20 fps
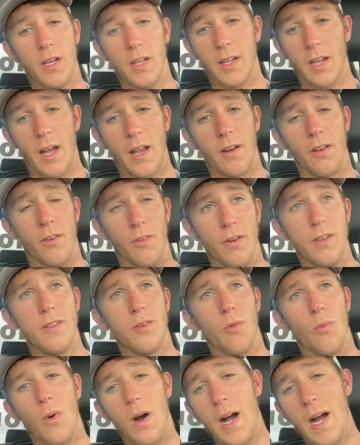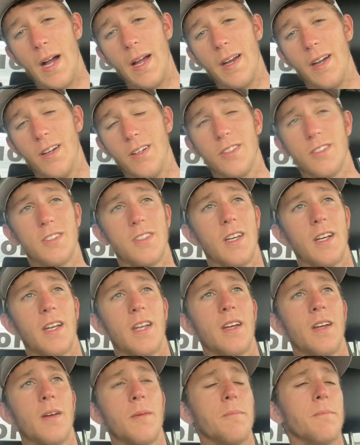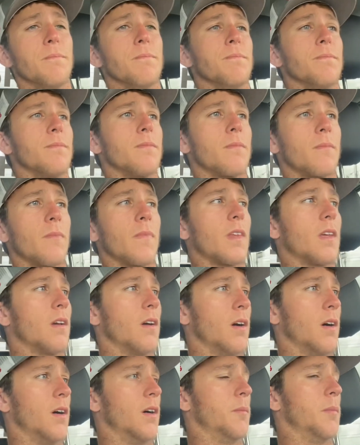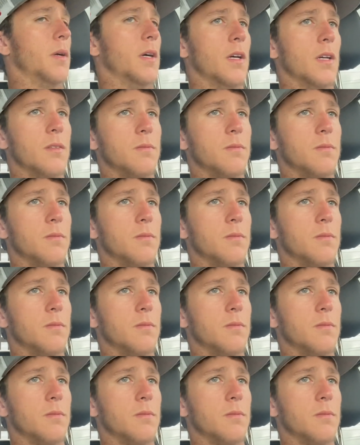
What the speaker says: to kind of the reason why here in just a second. But